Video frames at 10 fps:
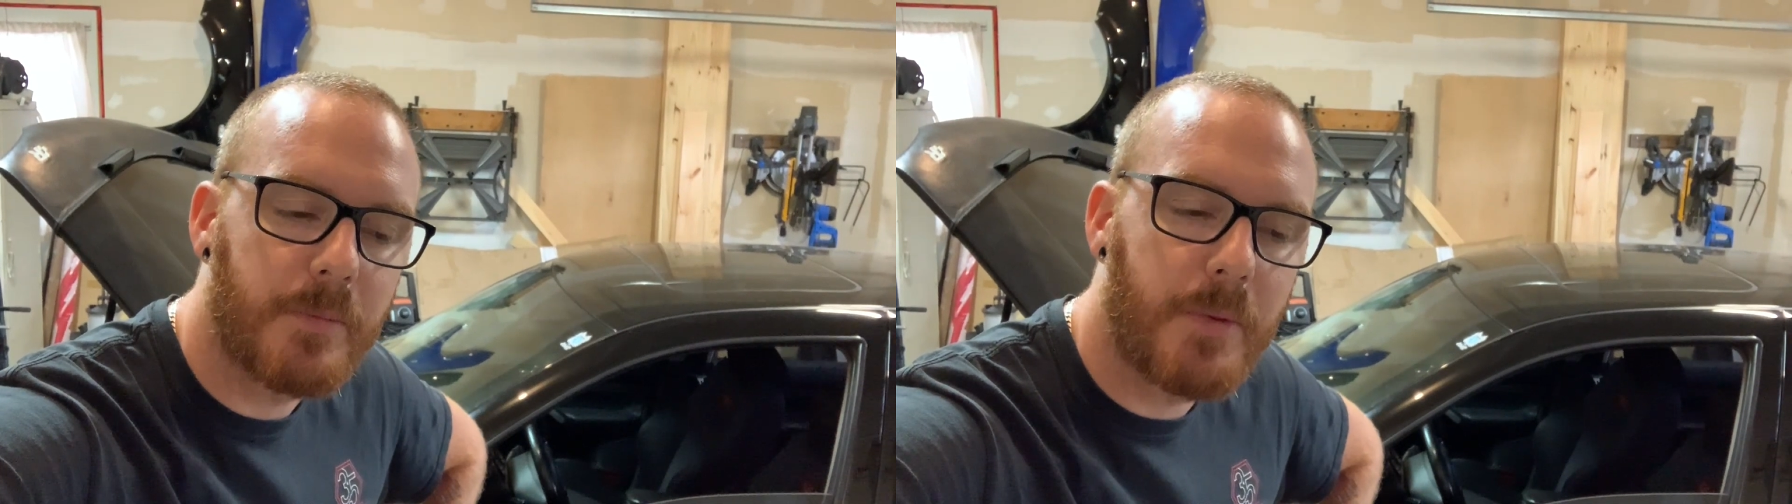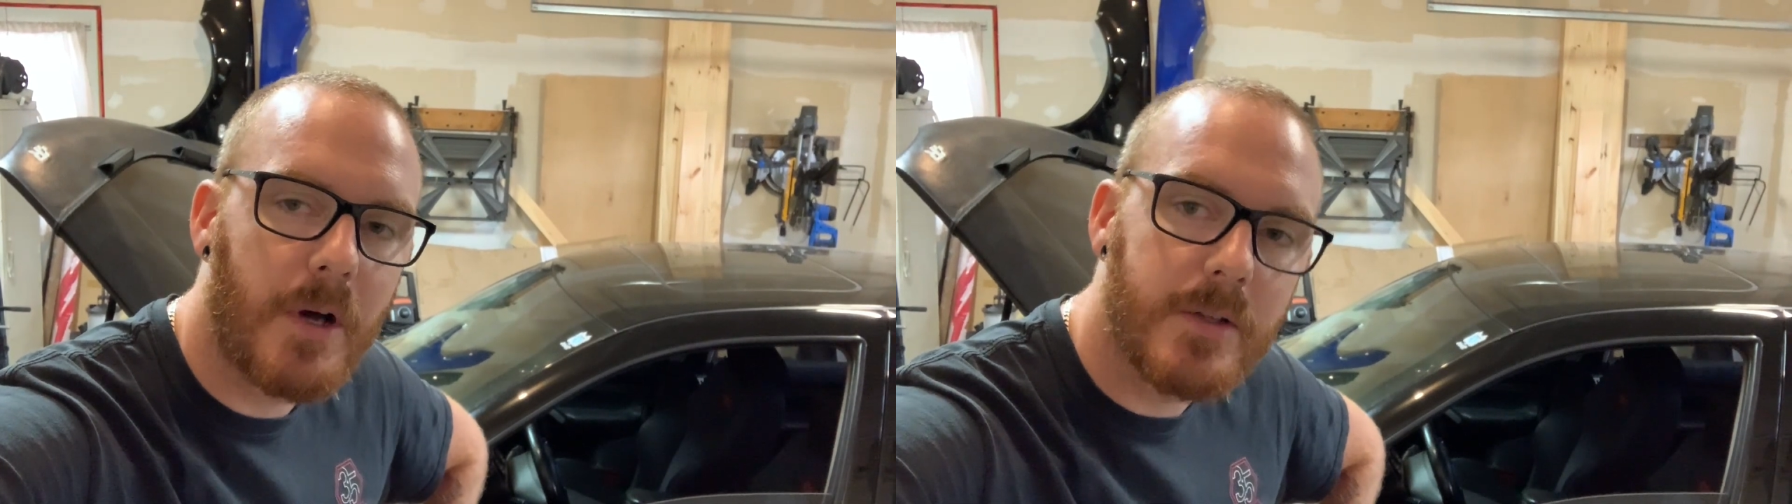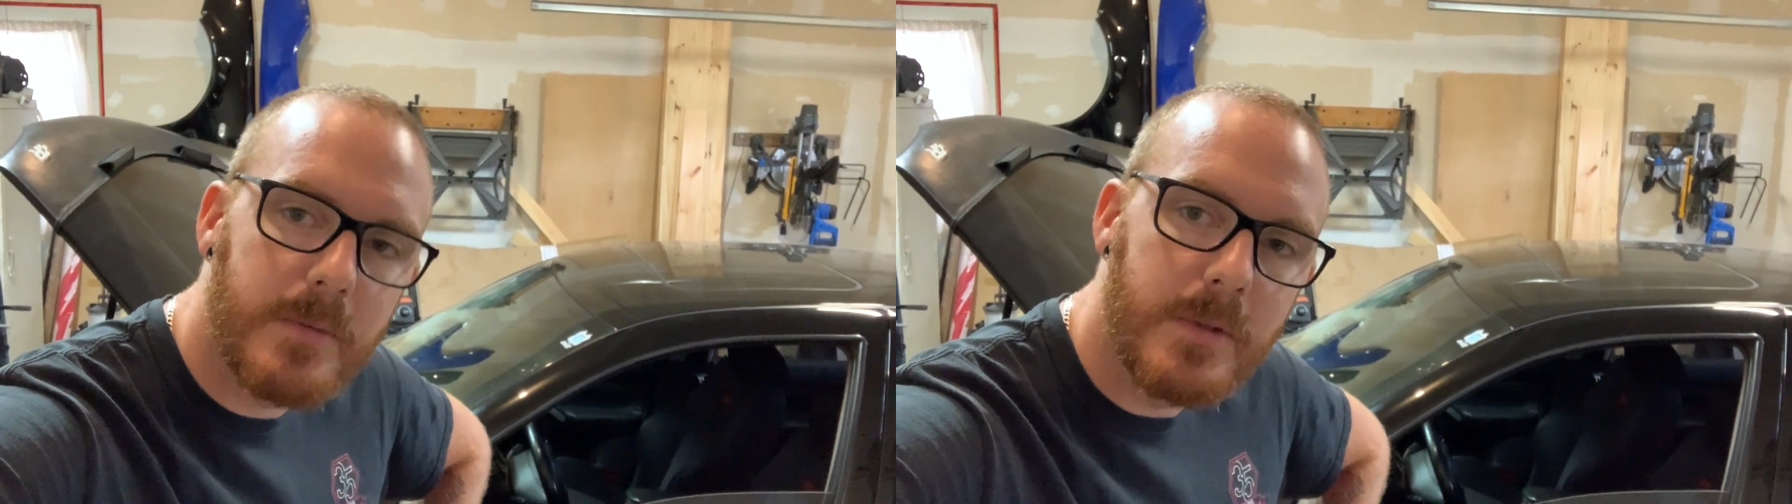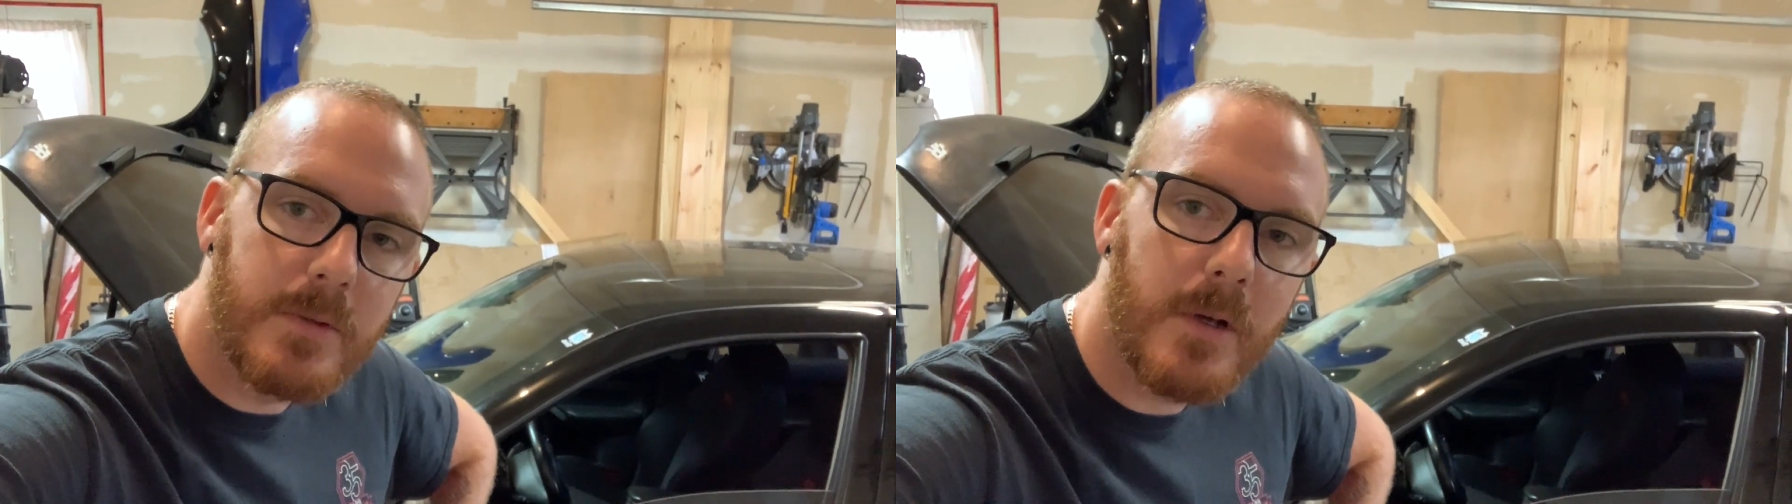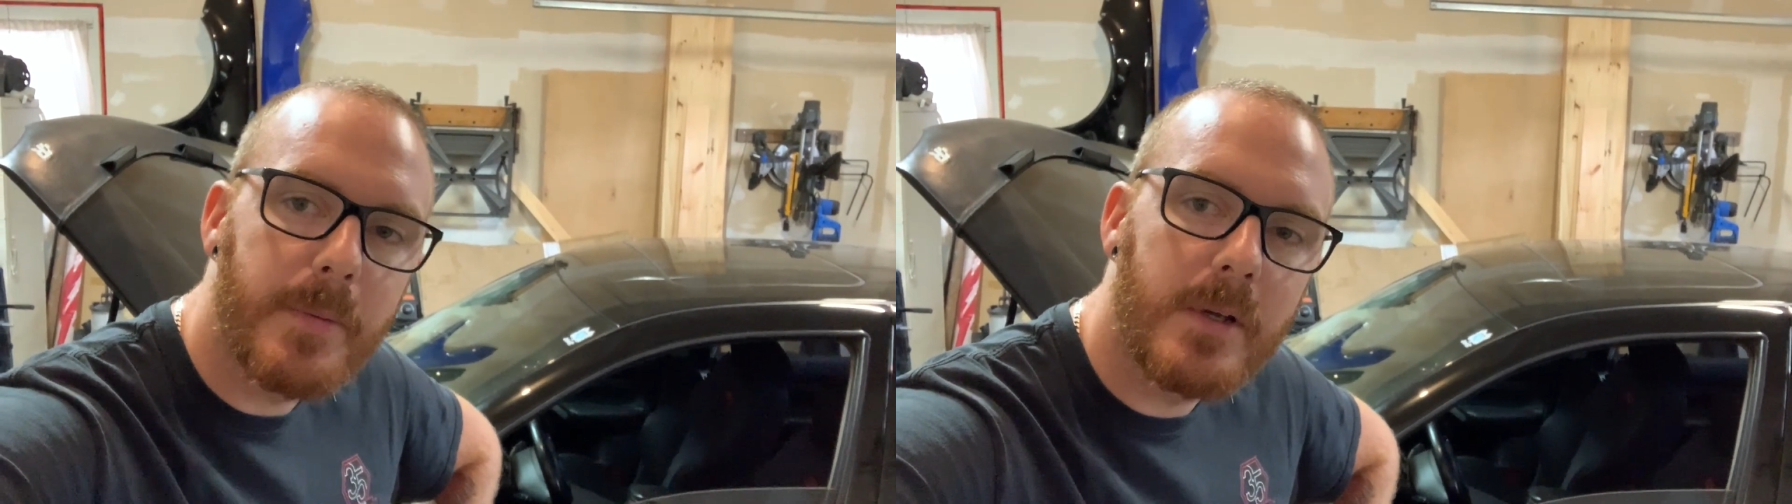possibly
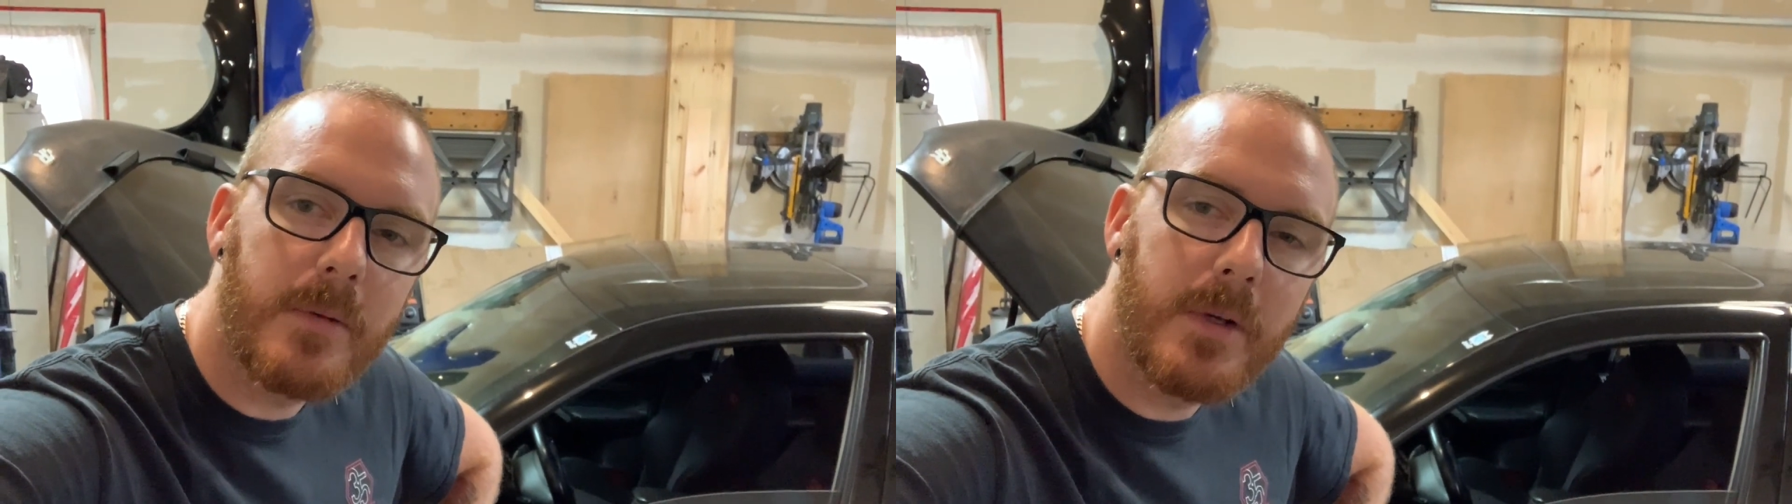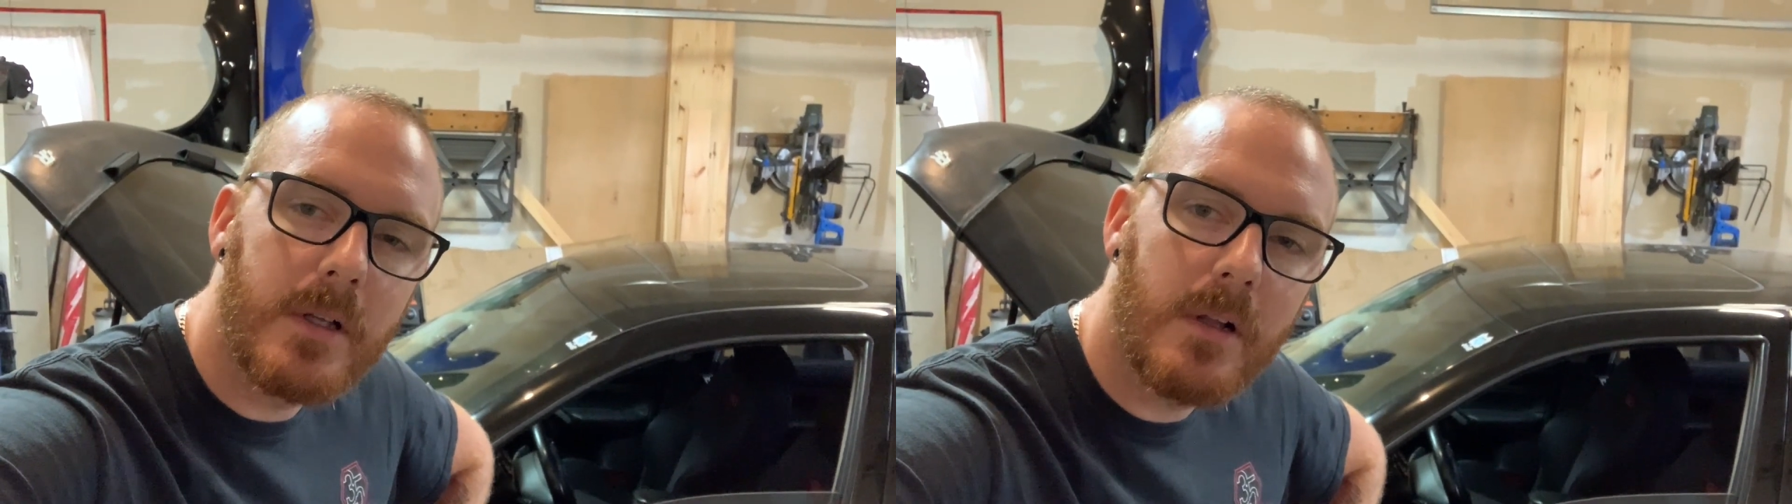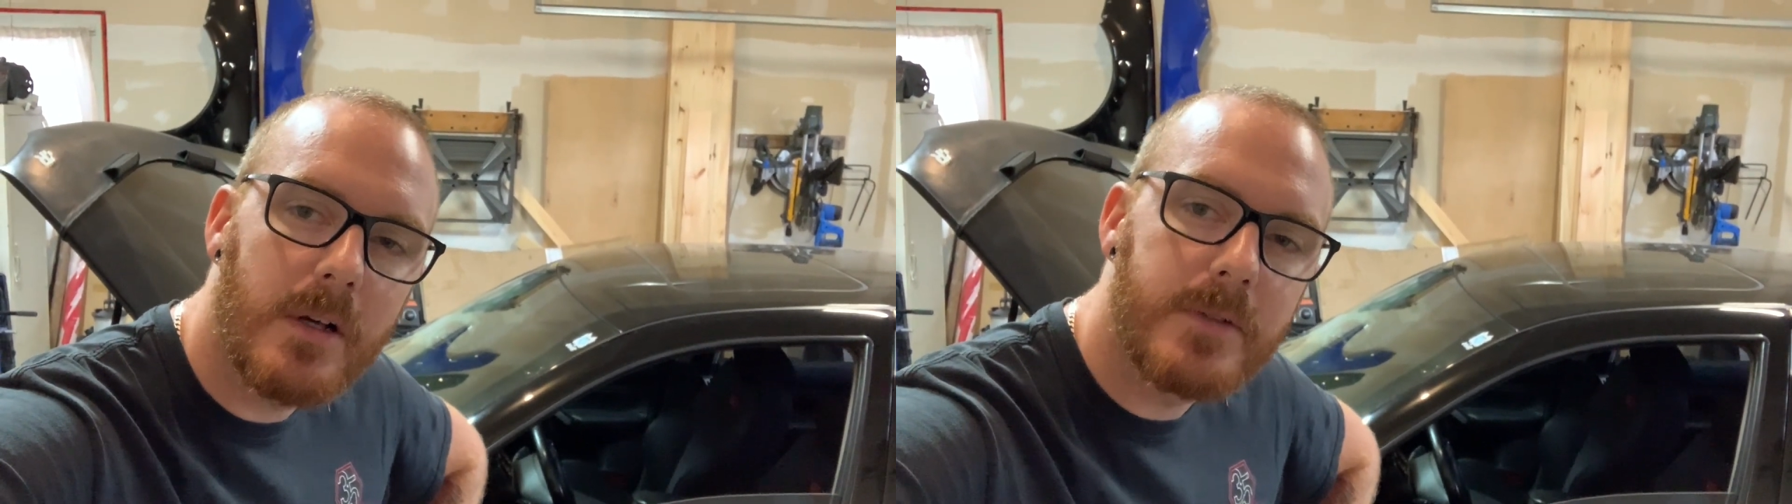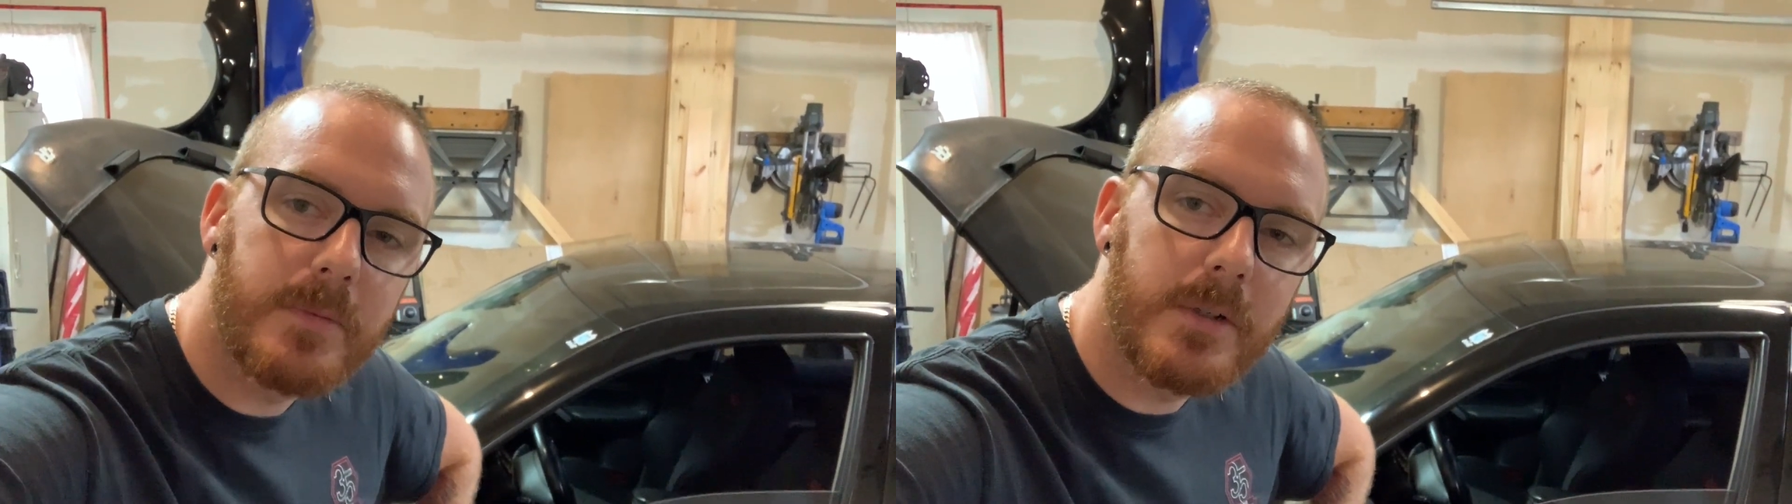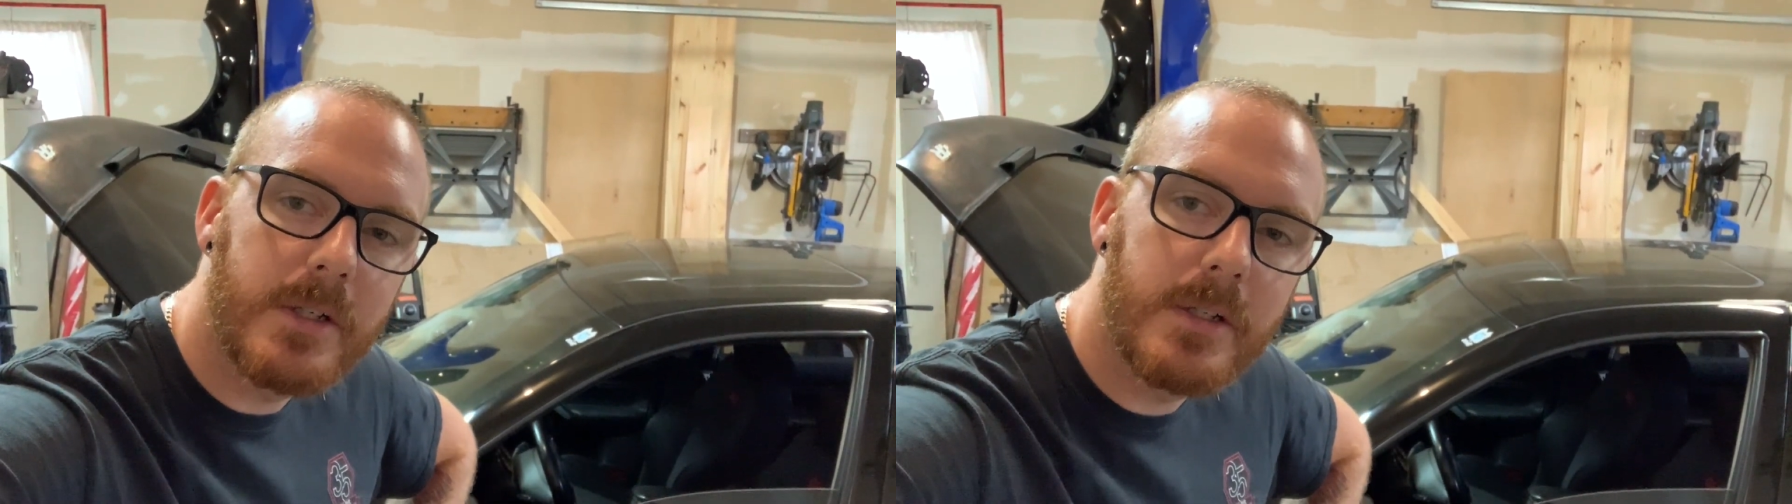swapping out my clock
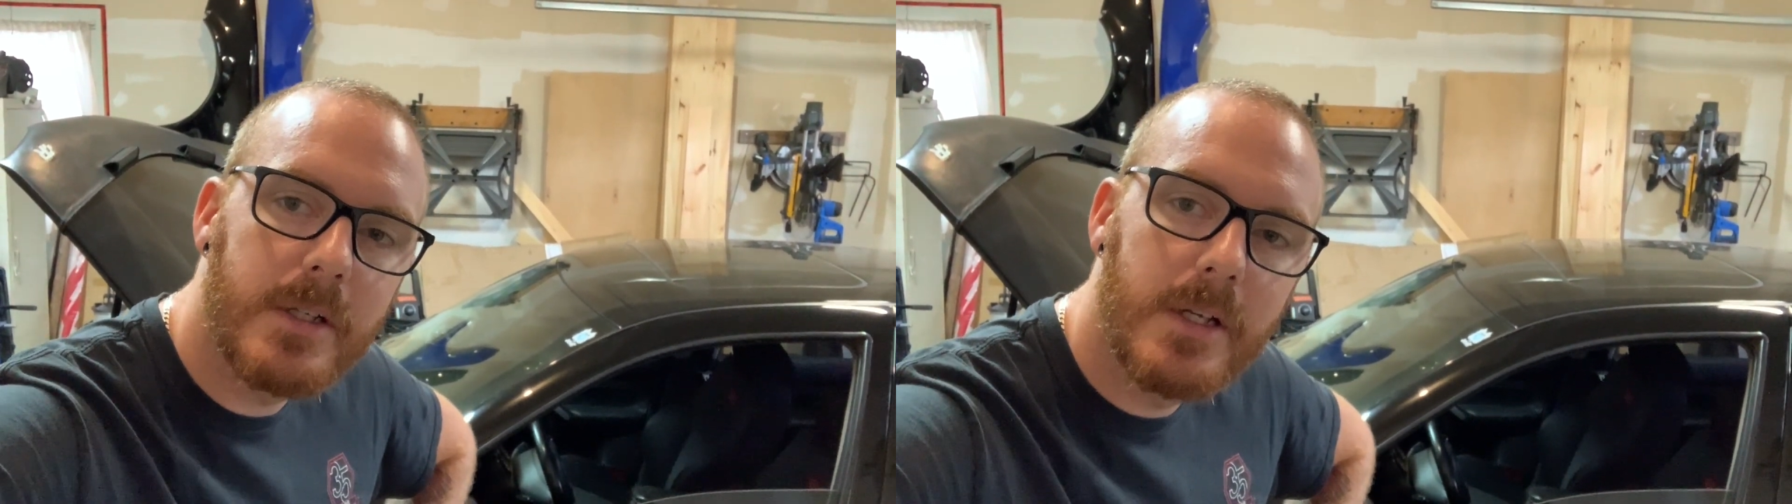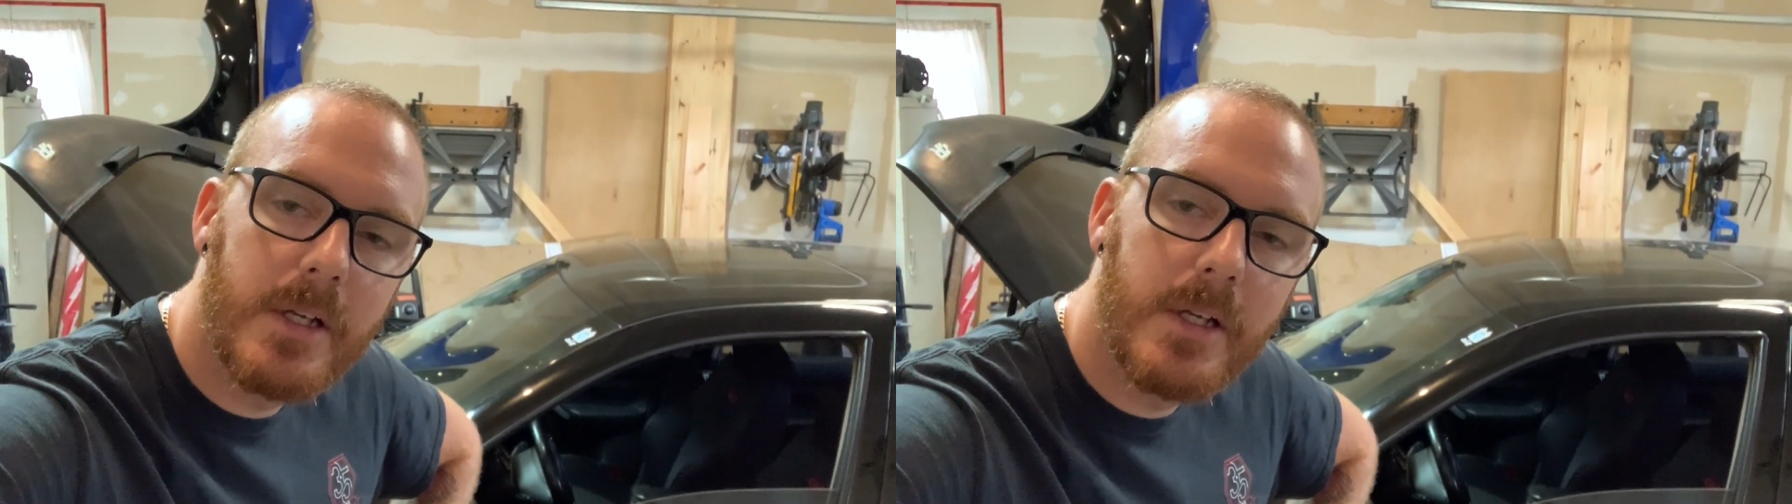spring